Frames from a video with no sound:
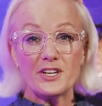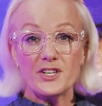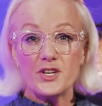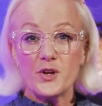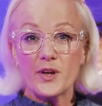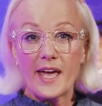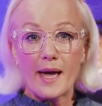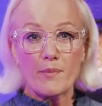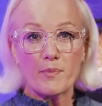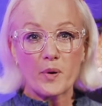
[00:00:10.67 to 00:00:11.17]
you
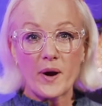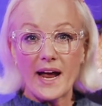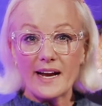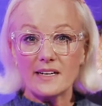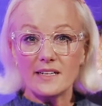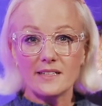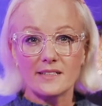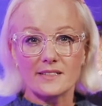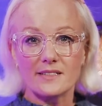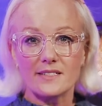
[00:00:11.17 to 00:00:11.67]
get
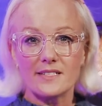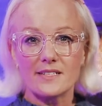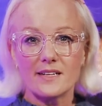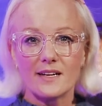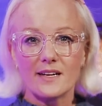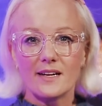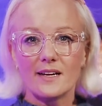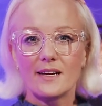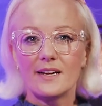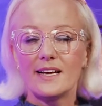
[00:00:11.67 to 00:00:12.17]
pregnant?
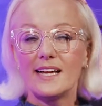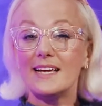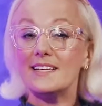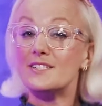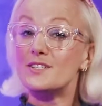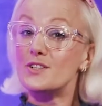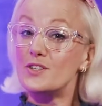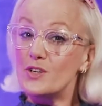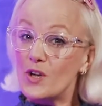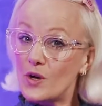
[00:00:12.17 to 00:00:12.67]

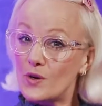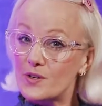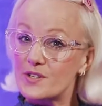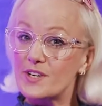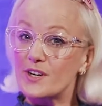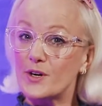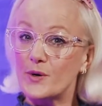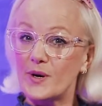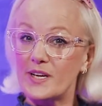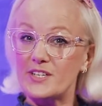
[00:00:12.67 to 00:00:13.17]
Is not
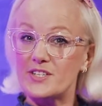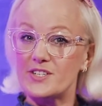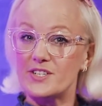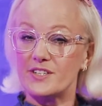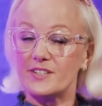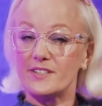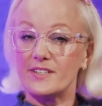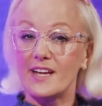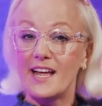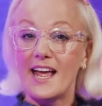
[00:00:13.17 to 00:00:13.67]
a
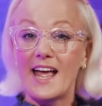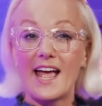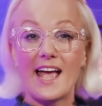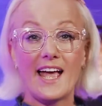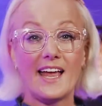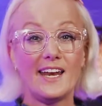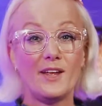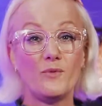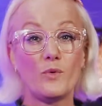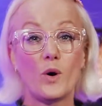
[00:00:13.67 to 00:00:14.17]
question
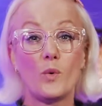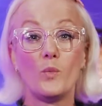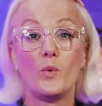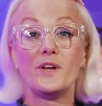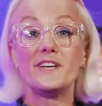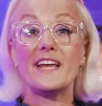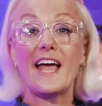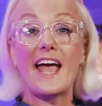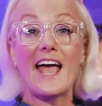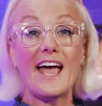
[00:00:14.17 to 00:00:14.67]
anyone
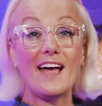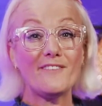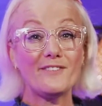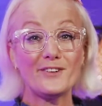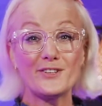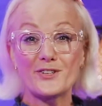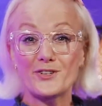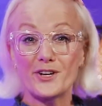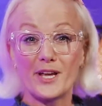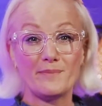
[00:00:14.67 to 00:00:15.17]
would ever
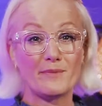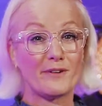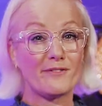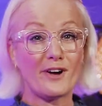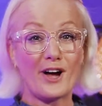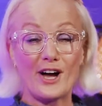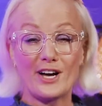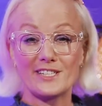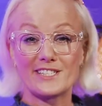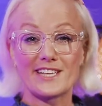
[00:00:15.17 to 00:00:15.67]
dream of
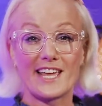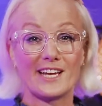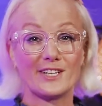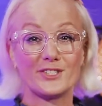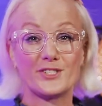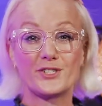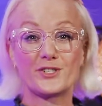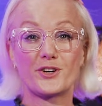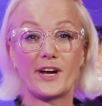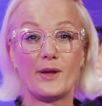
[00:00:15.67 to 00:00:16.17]
asking a
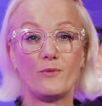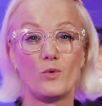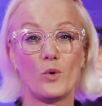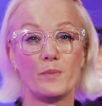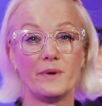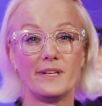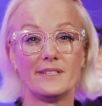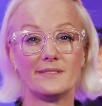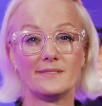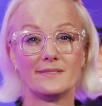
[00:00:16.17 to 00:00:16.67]
straight
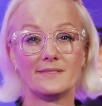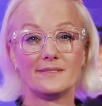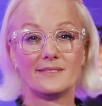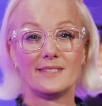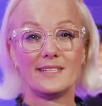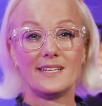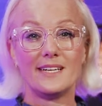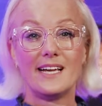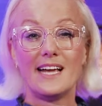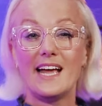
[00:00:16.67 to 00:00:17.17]
woman.
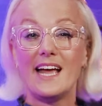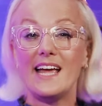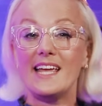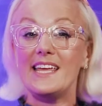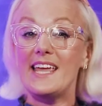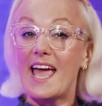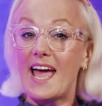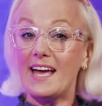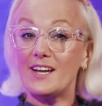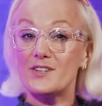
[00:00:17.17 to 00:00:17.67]

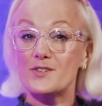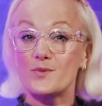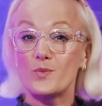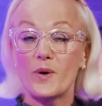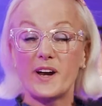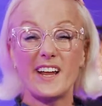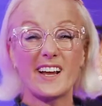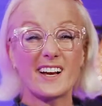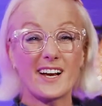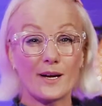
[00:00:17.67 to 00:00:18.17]
Yet,
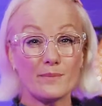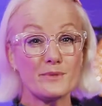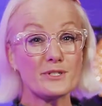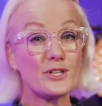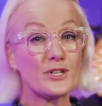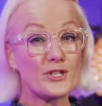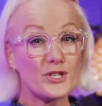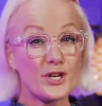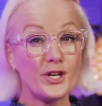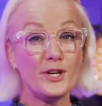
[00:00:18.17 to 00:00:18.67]
when it comes to
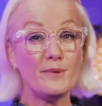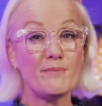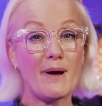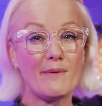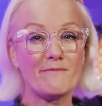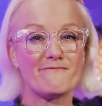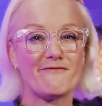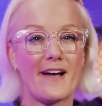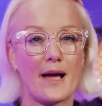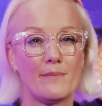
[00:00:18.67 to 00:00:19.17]

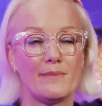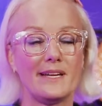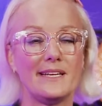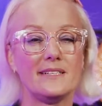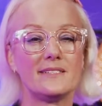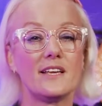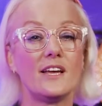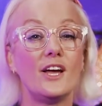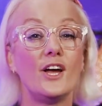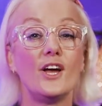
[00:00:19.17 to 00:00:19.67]
two-mum
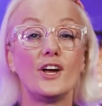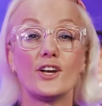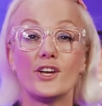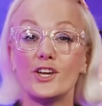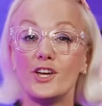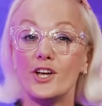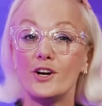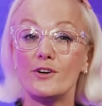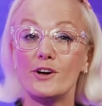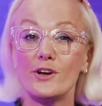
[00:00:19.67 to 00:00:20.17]
families,
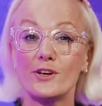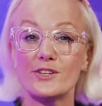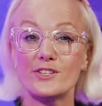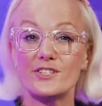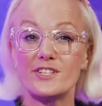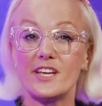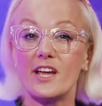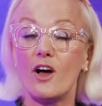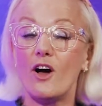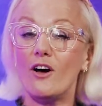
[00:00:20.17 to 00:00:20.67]

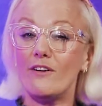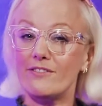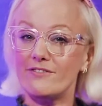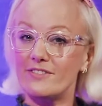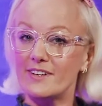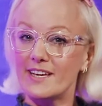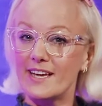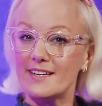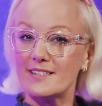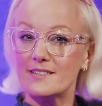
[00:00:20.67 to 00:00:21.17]
curiosity
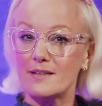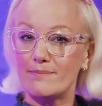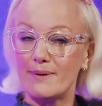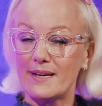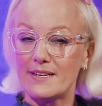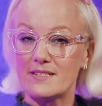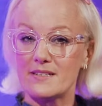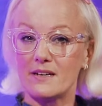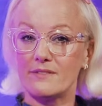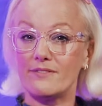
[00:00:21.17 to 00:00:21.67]
often gets the
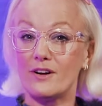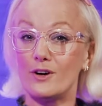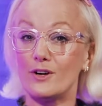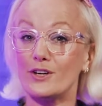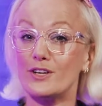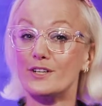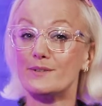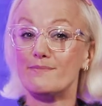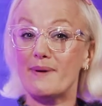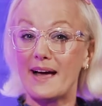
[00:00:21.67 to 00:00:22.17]
better of our
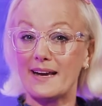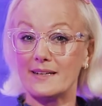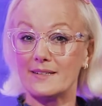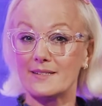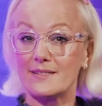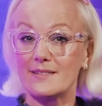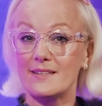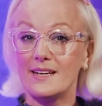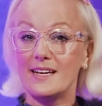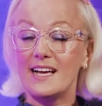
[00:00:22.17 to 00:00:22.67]
good
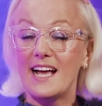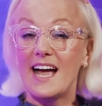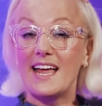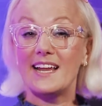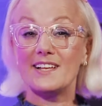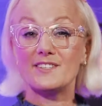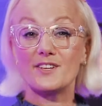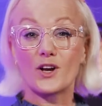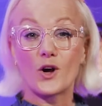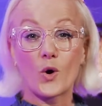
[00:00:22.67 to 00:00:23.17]
manners, and
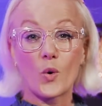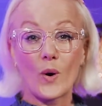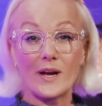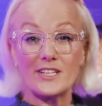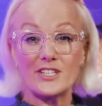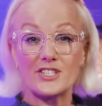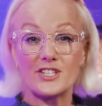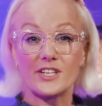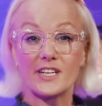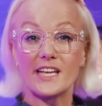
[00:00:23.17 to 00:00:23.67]
it's a
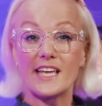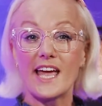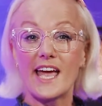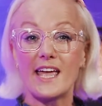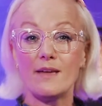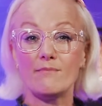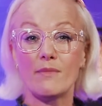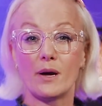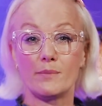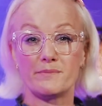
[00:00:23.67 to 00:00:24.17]
question
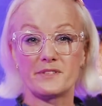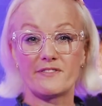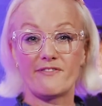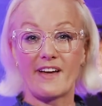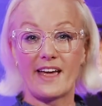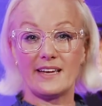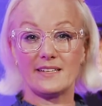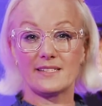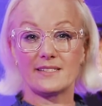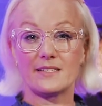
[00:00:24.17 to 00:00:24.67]
gay mums
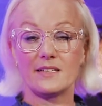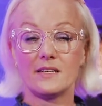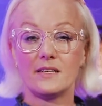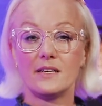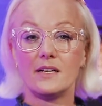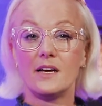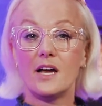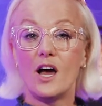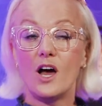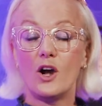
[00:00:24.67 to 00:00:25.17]
face,
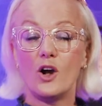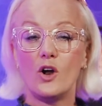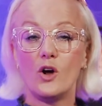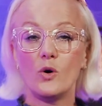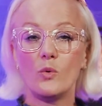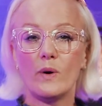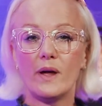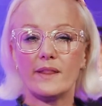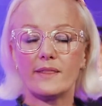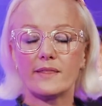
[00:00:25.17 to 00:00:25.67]

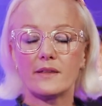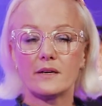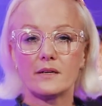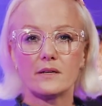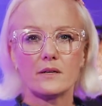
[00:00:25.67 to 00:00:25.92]
along with,